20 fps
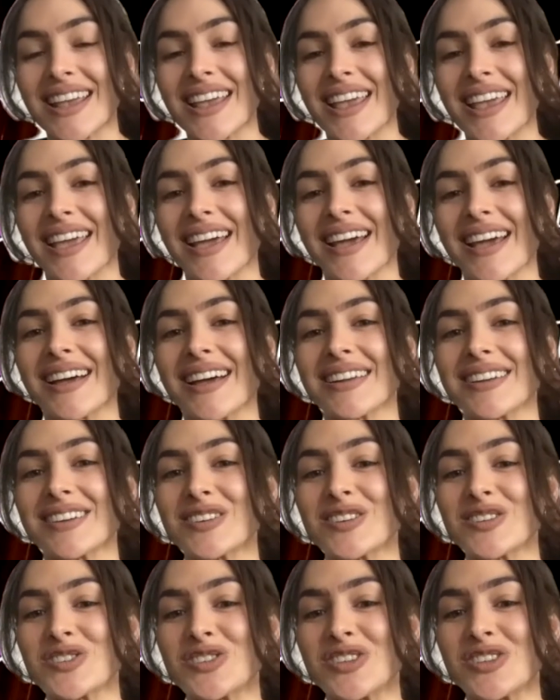And
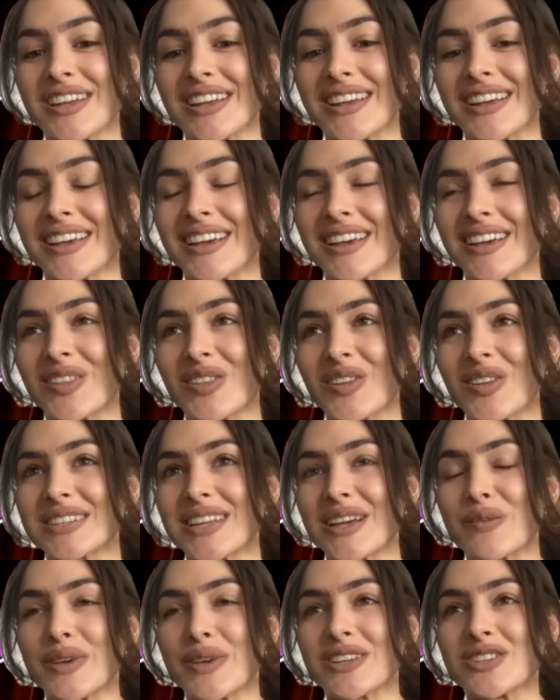she looked at
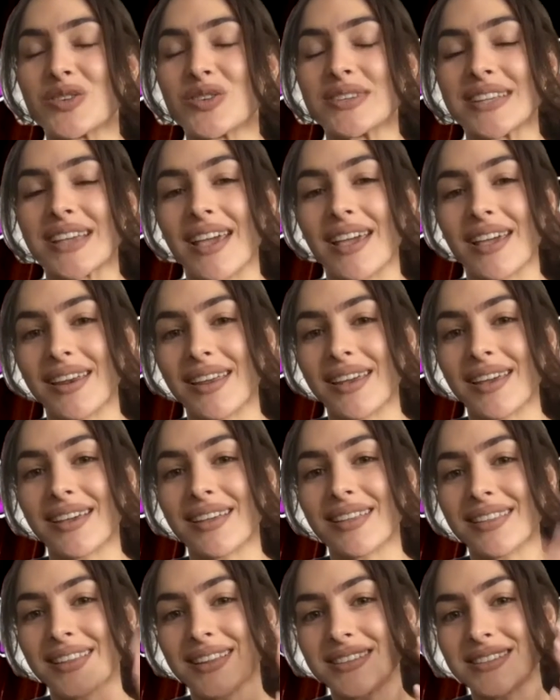me and she goes, Katie,
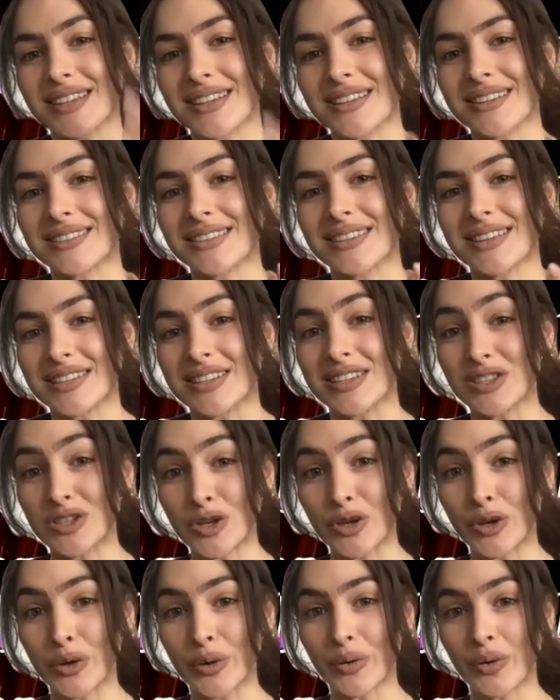this is you.